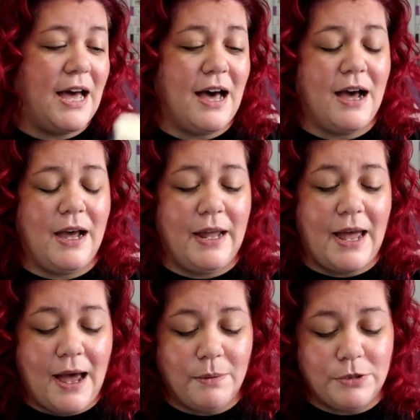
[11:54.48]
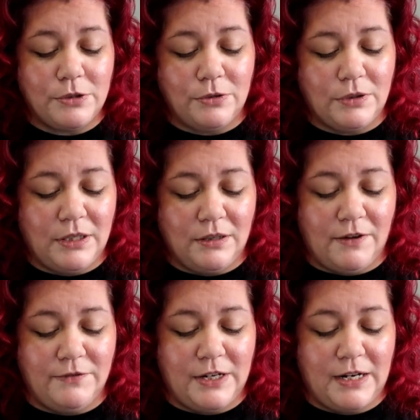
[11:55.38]
I absolutely
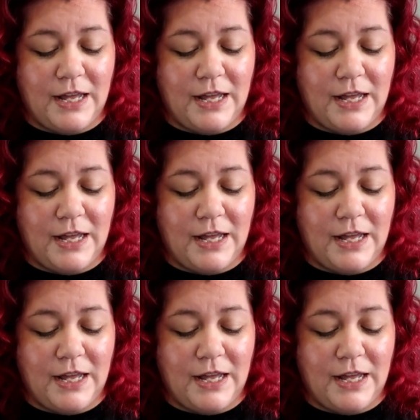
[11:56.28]
loved it.